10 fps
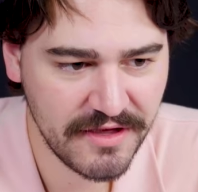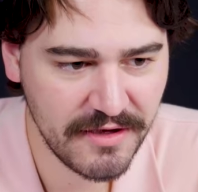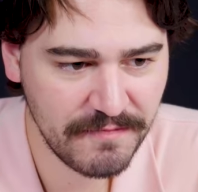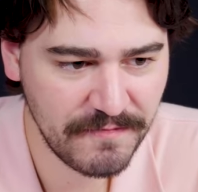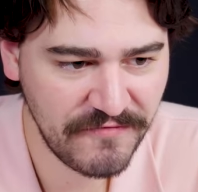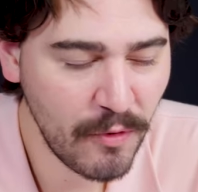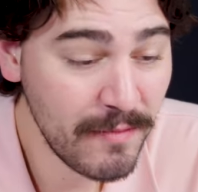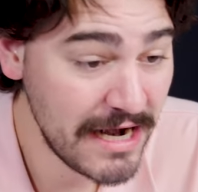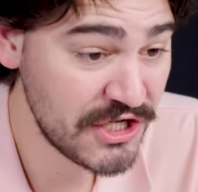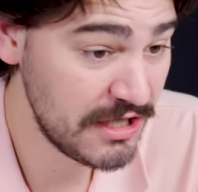The
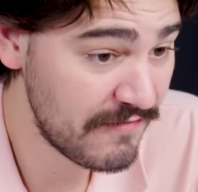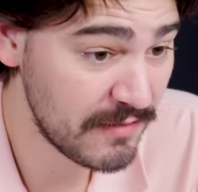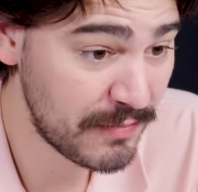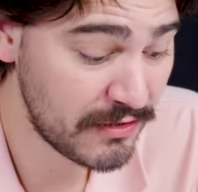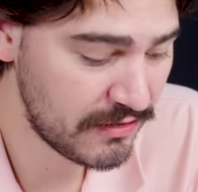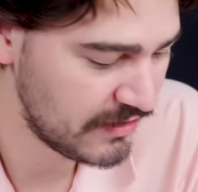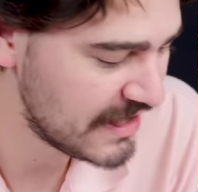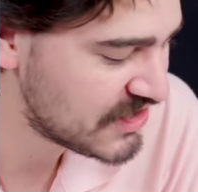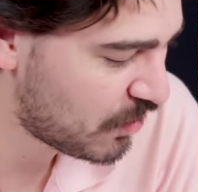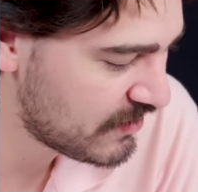Formation of a pearl,
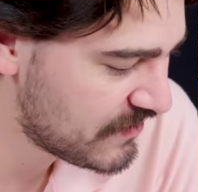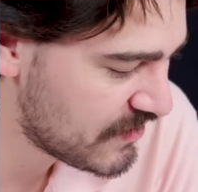it's one of